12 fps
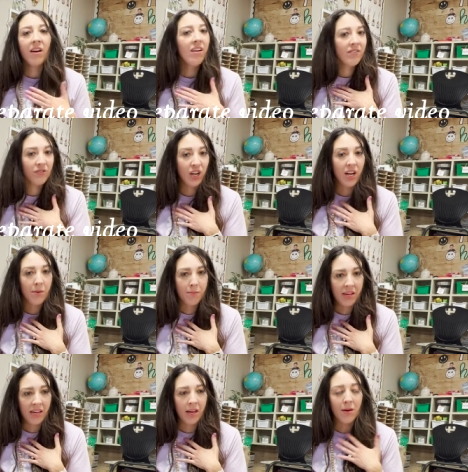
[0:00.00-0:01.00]
free to
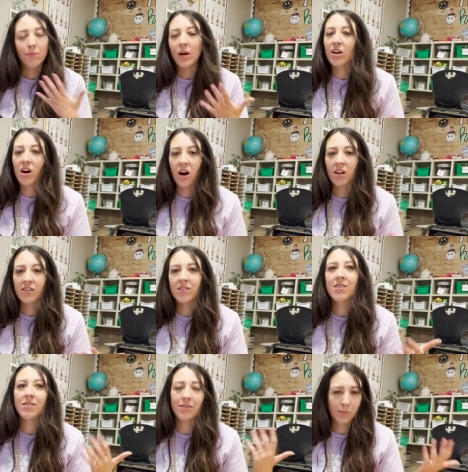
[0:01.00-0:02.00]
me, but
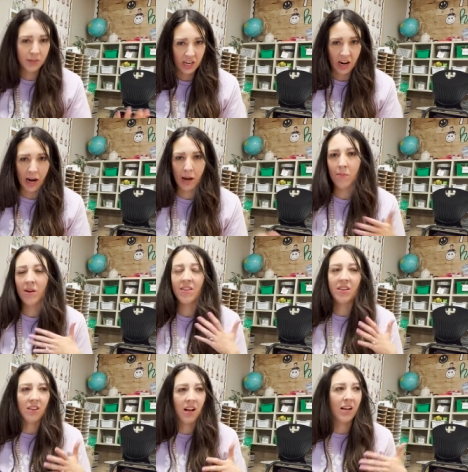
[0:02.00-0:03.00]
cost some time in the
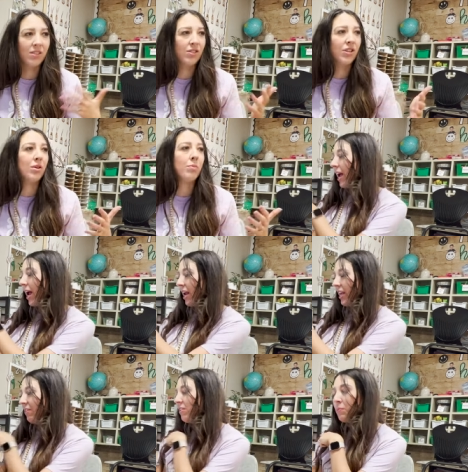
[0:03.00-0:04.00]
classroom. I
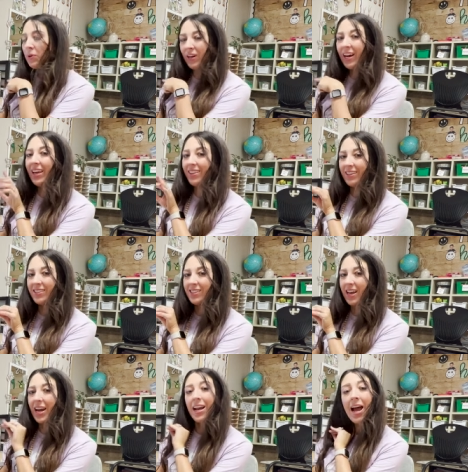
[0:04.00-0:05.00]
even put in the
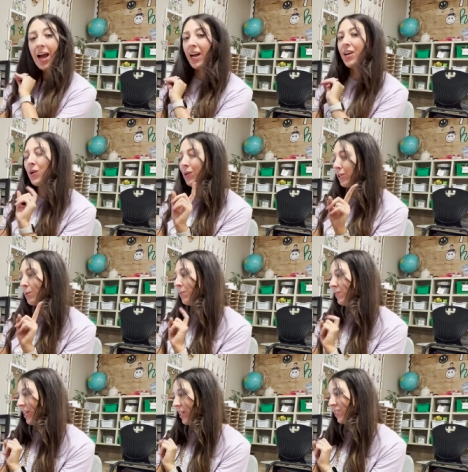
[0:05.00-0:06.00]
slide, I know a group of
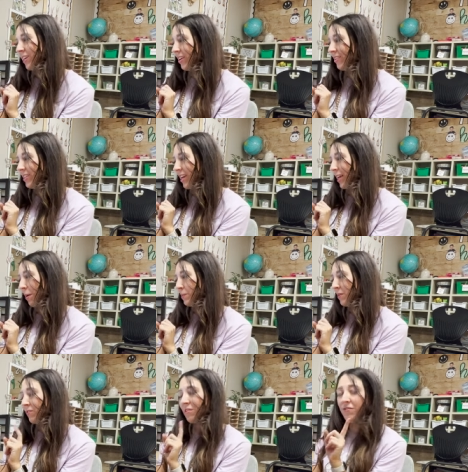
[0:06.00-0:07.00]
second graders that kept
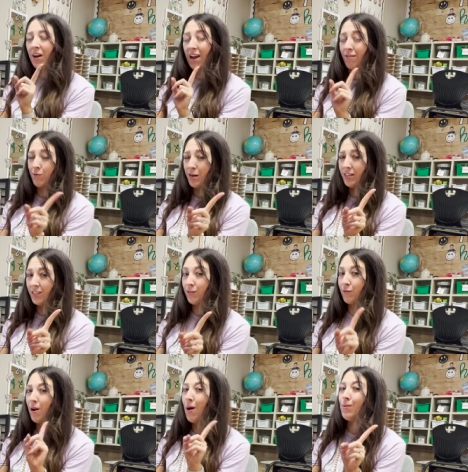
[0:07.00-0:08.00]
it for five weeks in a
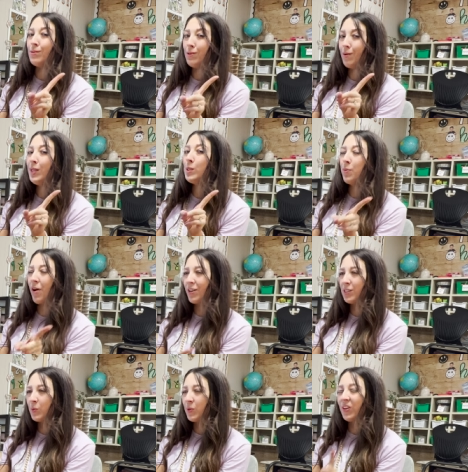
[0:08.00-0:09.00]
row, so it's
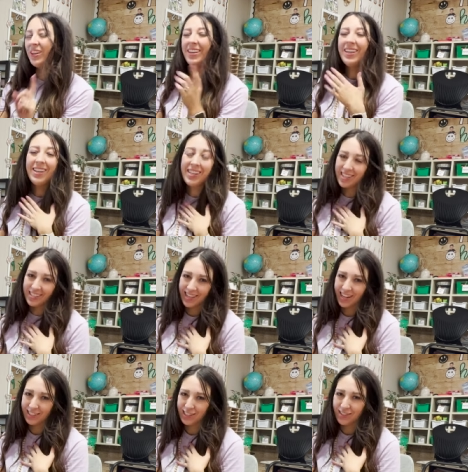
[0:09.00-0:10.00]
possible because
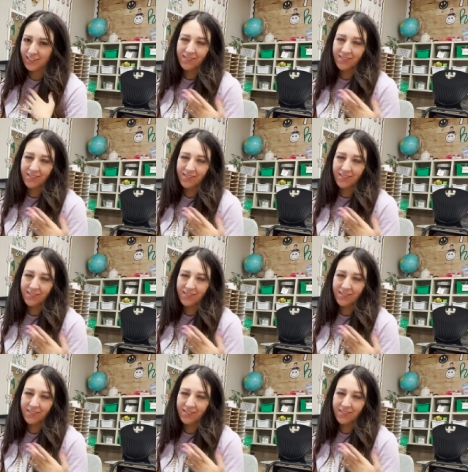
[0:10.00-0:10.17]
that's